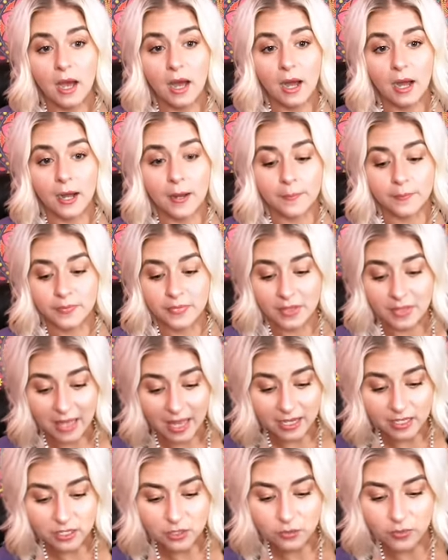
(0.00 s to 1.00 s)
Um, the
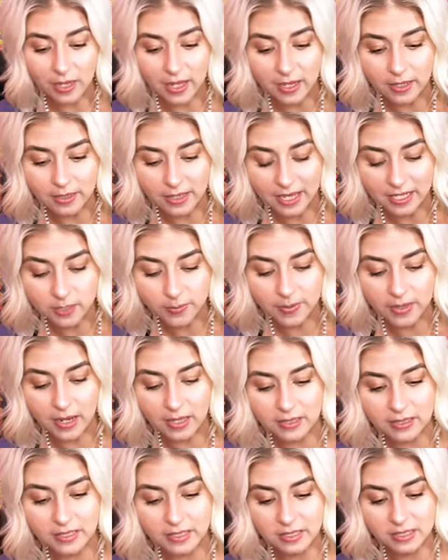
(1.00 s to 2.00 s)
last, last but
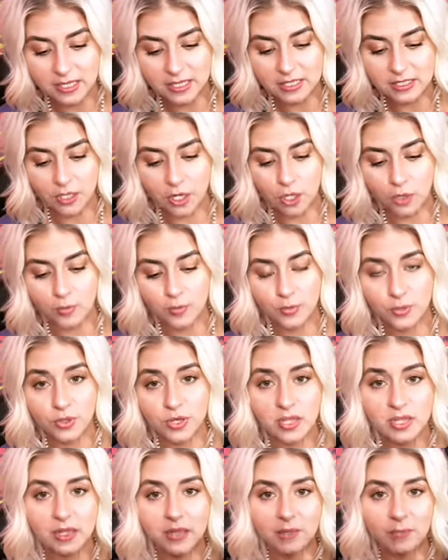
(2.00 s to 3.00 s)
not least is our
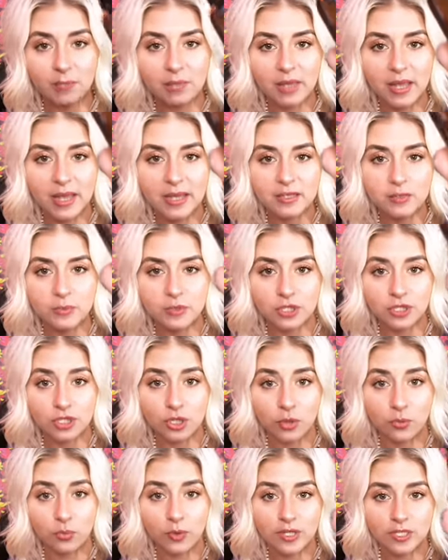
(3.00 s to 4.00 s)
Breathe Blend, which is
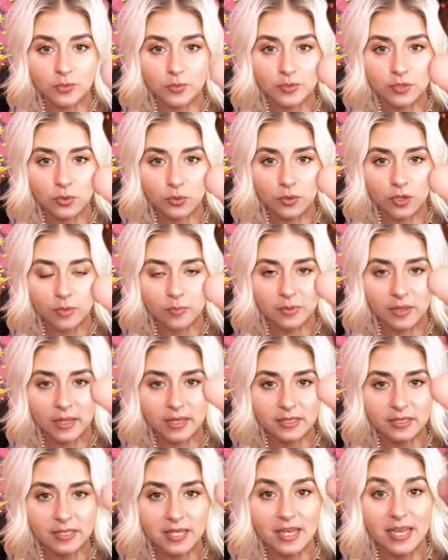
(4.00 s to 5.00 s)
our respiratory
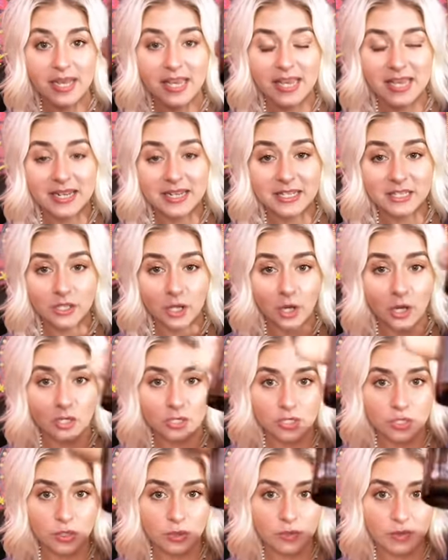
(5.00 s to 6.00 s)
blend. It is
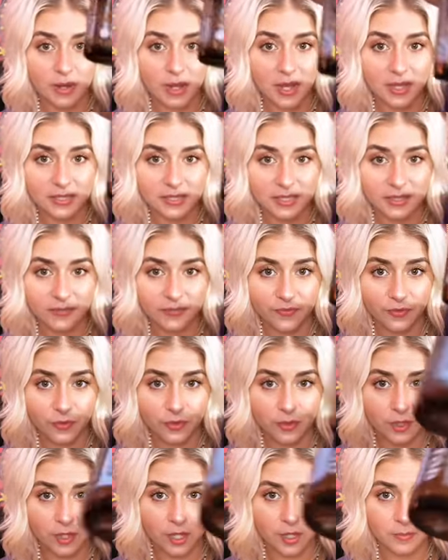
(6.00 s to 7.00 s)
also not
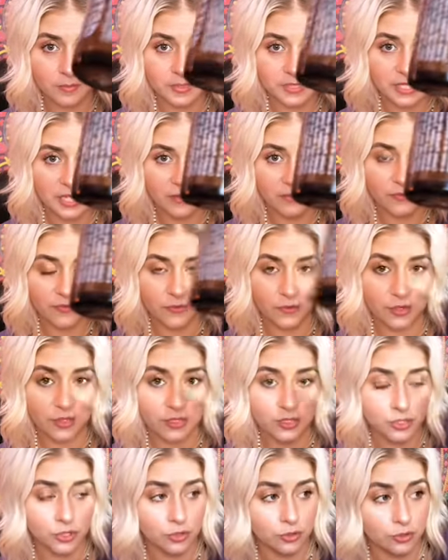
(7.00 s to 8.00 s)
for um, safe for
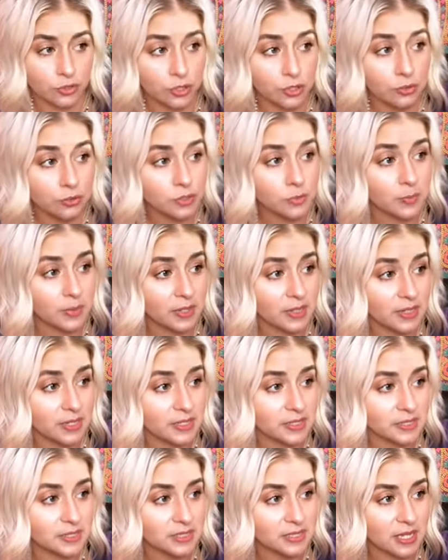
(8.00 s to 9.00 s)
internal use, but it
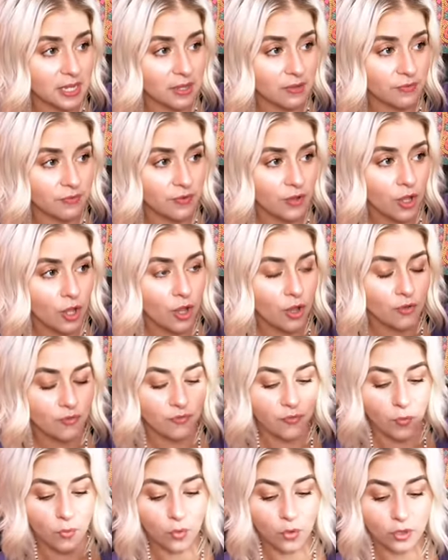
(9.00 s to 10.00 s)
is safe
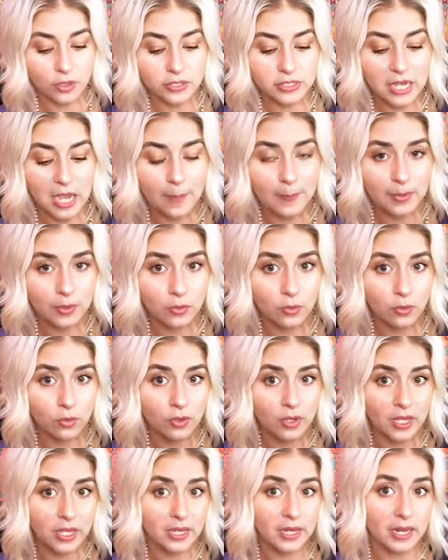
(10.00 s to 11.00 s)
for
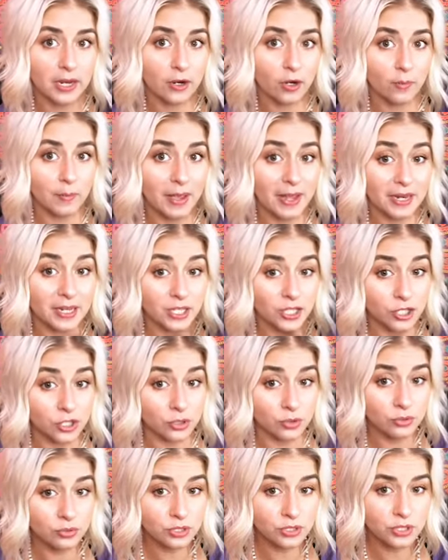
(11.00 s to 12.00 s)
topical and aromatic
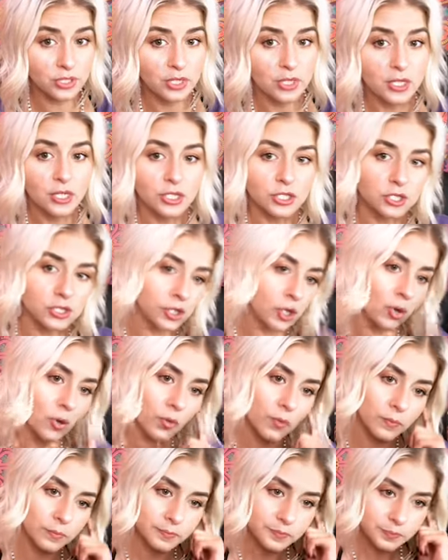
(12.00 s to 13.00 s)
use.
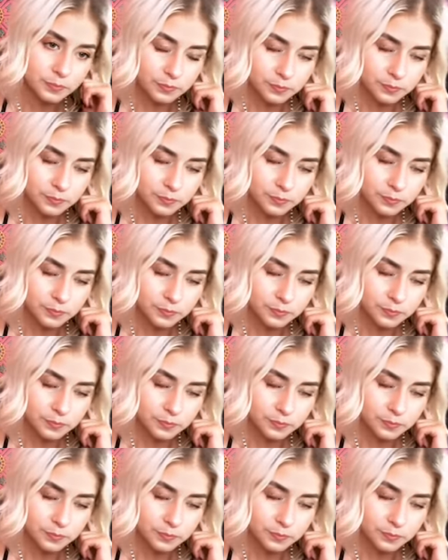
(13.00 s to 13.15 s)
So